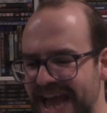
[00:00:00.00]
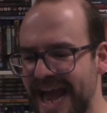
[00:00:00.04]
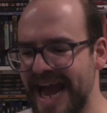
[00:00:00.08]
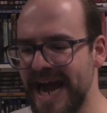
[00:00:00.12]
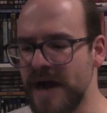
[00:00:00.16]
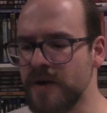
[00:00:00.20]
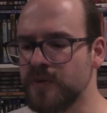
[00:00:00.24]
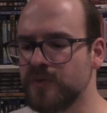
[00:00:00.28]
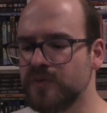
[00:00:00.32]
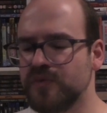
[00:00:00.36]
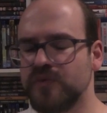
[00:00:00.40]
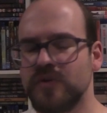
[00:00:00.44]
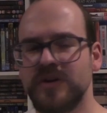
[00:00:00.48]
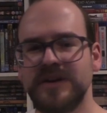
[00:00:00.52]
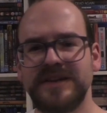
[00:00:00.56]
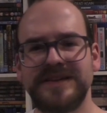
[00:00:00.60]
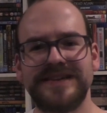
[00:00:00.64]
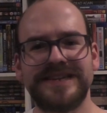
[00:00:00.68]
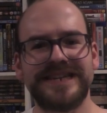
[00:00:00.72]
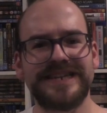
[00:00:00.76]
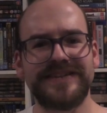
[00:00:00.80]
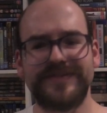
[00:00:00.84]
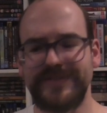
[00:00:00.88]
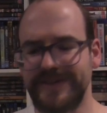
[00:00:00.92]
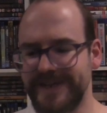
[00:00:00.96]

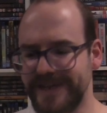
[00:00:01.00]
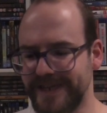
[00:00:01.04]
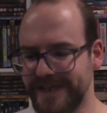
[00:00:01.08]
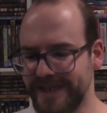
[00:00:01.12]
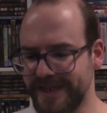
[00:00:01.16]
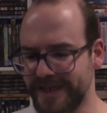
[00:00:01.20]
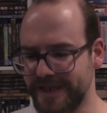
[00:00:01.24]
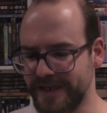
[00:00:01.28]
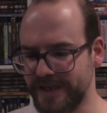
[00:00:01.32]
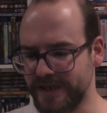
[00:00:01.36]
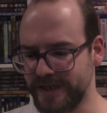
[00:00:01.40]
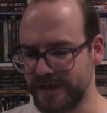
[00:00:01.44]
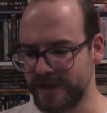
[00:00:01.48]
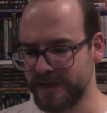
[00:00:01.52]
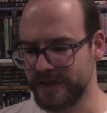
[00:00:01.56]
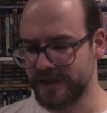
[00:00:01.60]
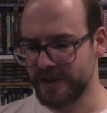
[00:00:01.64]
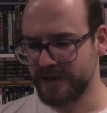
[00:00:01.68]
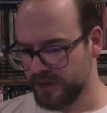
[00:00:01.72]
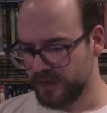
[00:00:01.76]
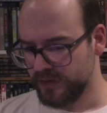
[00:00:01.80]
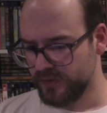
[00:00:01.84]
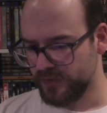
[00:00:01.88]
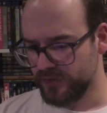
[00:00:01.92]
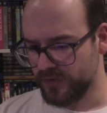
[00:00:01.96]
Outrun DVD.
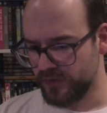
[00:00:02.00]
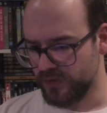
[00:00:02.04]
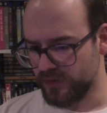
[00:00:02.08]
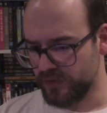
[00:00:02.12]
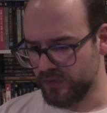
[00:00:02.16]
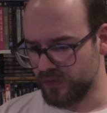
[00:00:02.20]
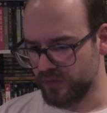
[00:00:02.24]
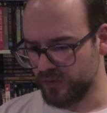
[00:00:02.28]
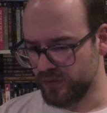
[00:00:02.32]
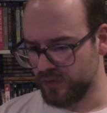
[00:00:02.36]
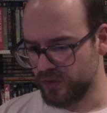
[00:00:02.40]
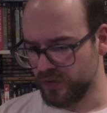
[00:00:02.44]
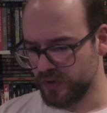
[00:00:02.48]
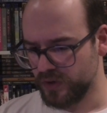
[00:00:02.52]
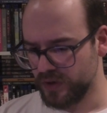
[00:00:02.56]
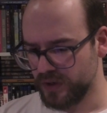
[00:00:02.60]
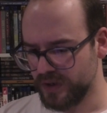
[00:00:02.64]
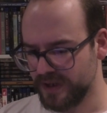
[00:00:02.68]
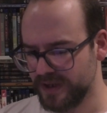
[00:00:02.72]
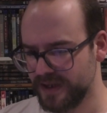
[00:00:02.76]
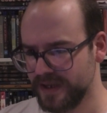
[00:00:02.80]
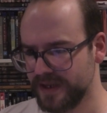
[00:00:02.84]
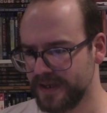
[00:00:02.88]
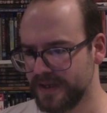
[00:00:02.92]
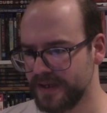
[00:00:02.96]
So,
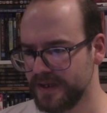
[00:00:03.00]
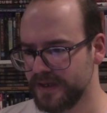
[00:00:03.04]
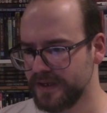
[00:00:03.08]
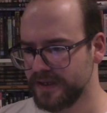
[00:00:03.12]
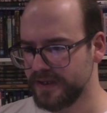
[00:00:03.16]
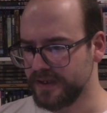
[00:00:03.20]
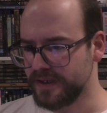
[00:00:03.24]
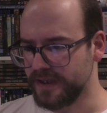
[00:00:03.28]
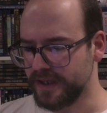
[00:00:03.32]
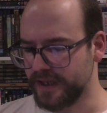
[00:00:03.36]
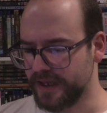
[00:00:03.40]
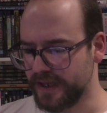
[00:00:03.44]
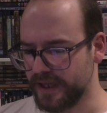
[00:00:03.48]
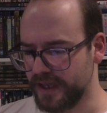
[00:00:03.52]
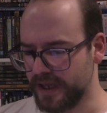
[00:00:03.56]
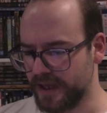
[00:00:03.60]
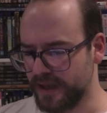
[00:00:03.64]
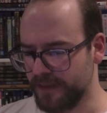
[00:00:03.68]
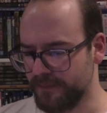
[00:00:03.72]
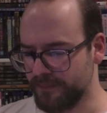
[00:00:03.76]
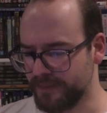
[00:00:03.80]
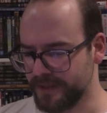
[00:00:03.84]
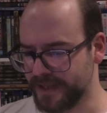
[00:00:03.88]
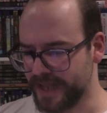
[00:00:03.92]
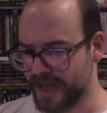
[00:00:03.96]

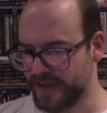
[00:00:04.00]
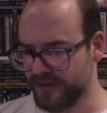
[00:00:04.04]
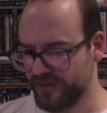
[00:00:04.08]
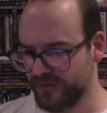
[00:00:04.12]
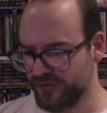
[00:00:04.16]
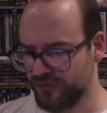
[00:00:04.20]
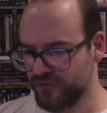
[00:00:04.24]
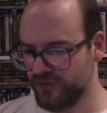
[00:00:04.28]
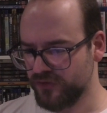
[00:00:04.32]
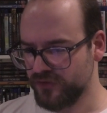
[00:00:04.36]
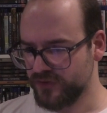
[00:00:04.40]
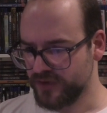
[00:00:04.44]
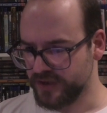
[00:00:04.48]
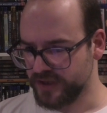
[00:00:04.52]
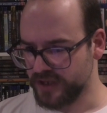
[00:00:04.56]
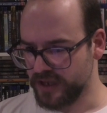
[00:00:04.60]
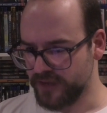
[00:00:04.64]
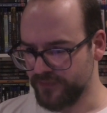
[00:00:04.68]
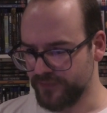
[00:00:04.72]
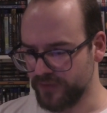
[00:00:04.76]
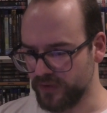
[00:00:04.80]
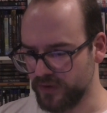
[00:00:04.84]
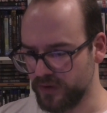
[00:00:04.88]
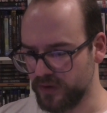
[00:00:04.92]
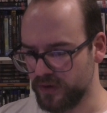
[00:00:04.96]
yeah, but that's just
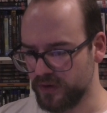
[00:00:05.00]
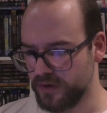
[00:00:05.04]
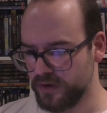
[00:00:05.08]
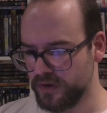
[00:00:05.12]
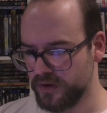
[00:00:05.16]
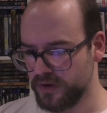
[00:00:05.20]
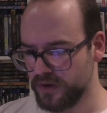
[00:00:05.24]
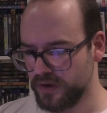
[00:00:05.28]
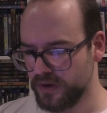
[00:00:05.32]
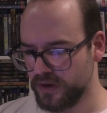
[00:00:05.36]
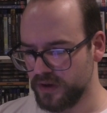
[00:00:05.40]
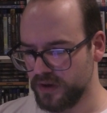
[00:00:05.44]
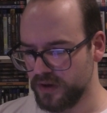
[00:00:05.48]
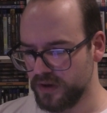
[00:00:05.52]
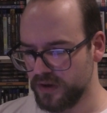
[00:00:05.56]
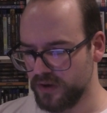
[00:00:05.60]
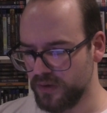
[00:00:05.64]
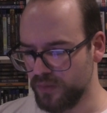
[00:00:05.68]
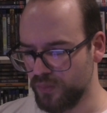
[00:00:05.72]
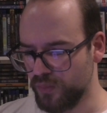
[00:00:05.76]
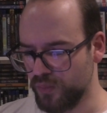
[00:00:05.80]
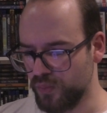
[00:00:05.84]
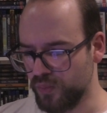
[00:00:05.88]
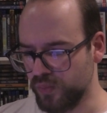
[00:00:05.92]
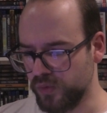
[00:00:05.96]
another
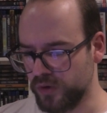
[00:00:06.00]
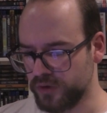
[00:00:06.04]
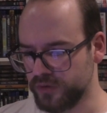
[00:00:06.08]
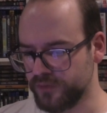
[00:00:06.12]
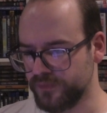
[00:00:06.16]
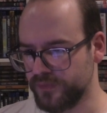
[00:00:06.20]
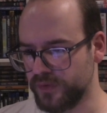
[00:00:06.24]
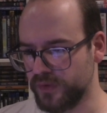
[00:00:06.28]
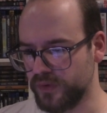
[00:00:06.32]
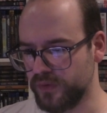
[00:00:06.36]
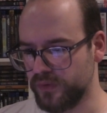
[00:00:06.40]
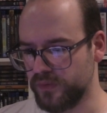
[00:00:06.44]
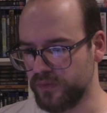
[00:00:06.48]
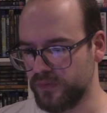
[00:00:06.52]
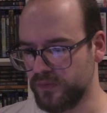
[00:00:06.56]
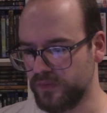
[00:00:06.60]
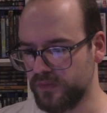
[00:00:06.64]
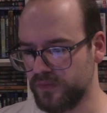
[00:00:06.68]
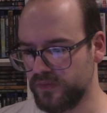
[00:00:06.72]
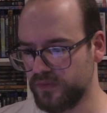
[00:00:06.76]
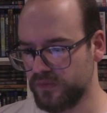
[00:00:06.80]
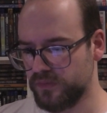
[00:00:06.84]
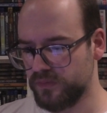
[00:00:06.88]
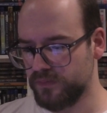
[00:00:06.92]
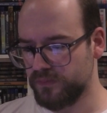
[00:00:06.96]
one of
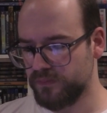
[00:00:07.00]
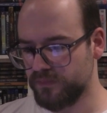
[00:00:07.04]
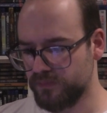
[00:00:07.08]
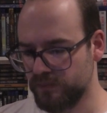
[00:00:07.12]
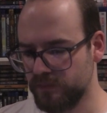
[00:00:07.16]
those